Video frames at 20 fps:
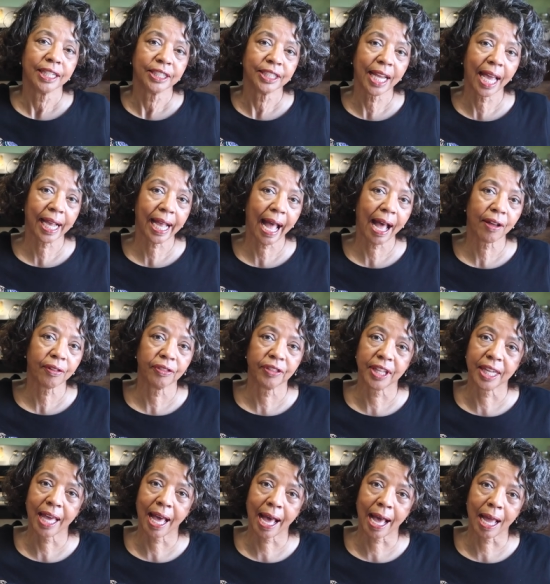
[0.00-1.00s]
check out
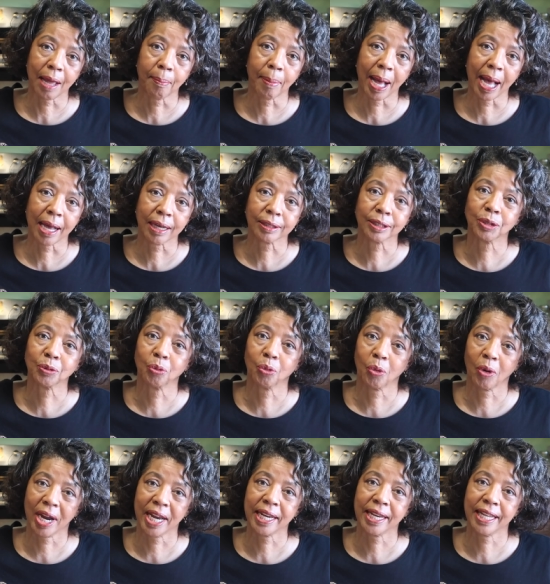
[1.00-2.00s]
the iBox
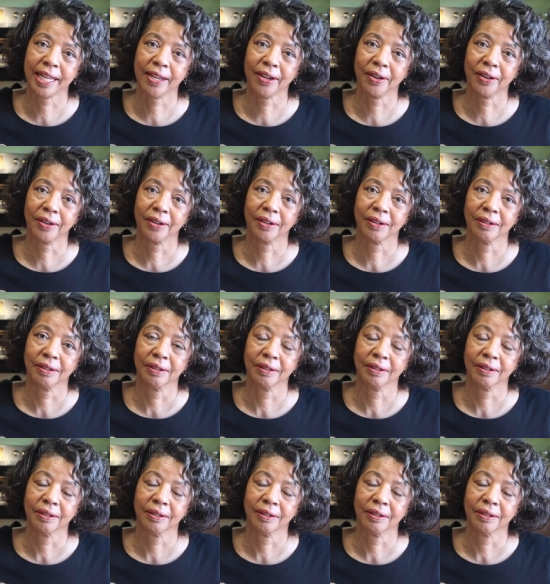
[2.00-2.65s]
right here.